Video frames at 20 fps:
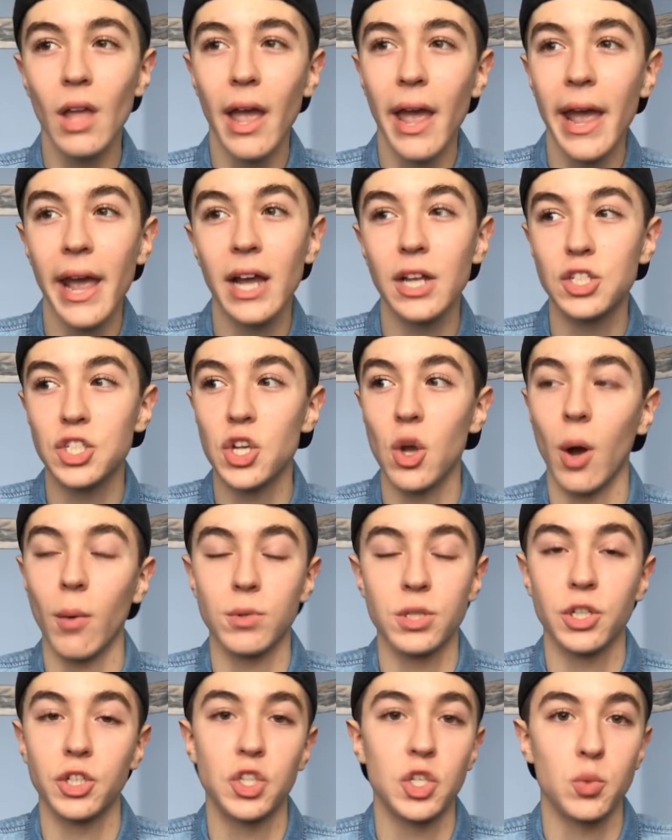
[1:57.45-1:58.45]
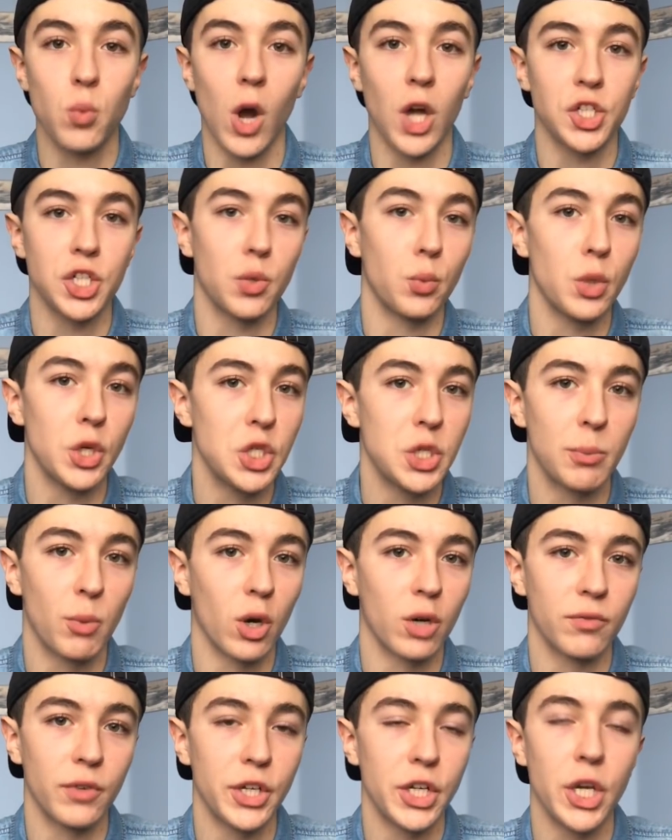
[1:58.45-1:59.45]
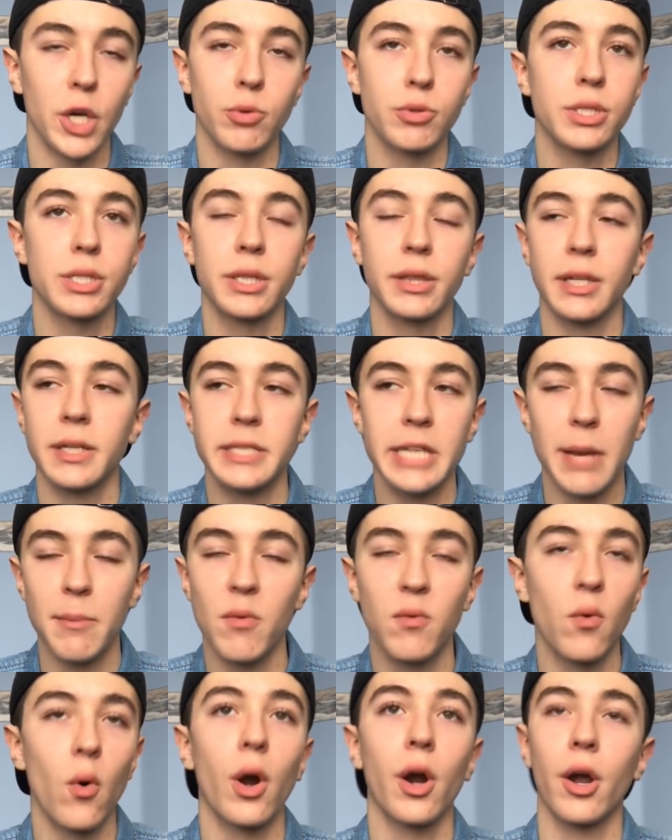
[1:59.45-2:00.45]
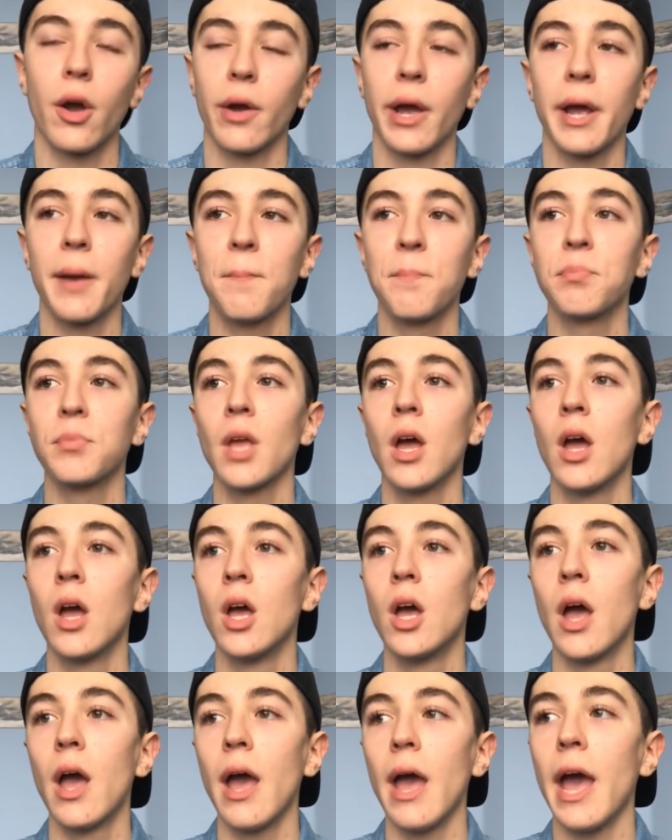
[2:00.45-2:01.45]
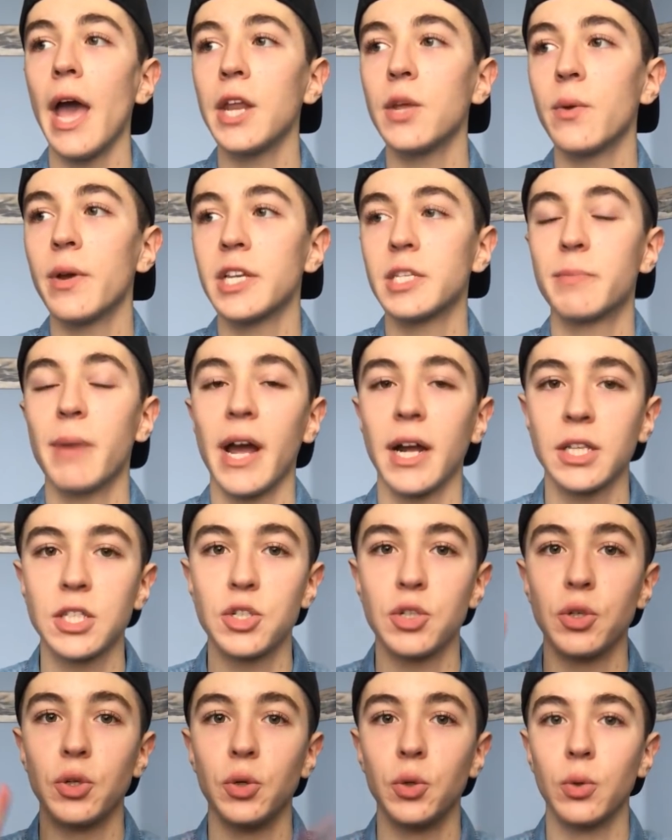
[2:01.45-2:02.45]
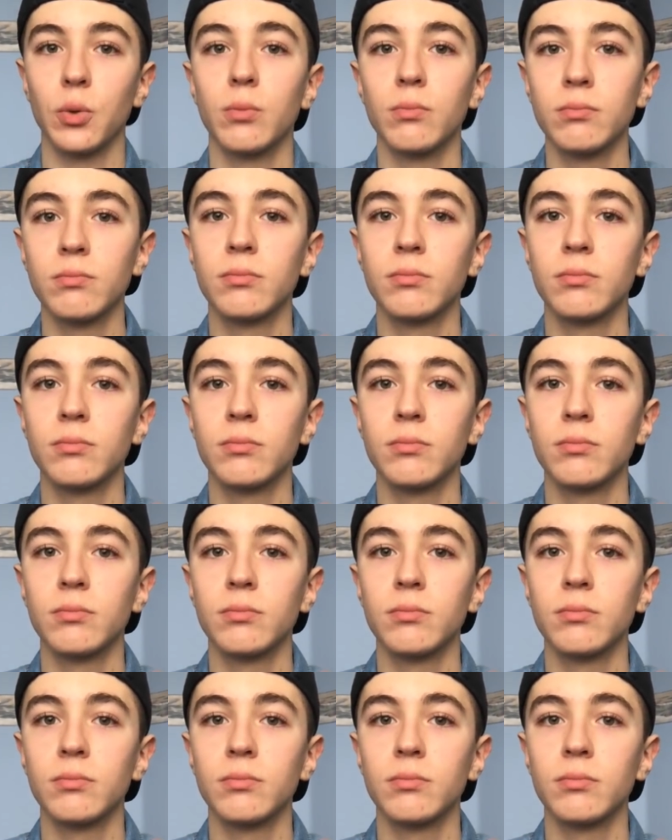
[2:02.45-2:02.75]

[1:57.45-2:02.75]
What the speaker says: and I was literally just watching Ouija board videos the day before, okay? Anyways, back to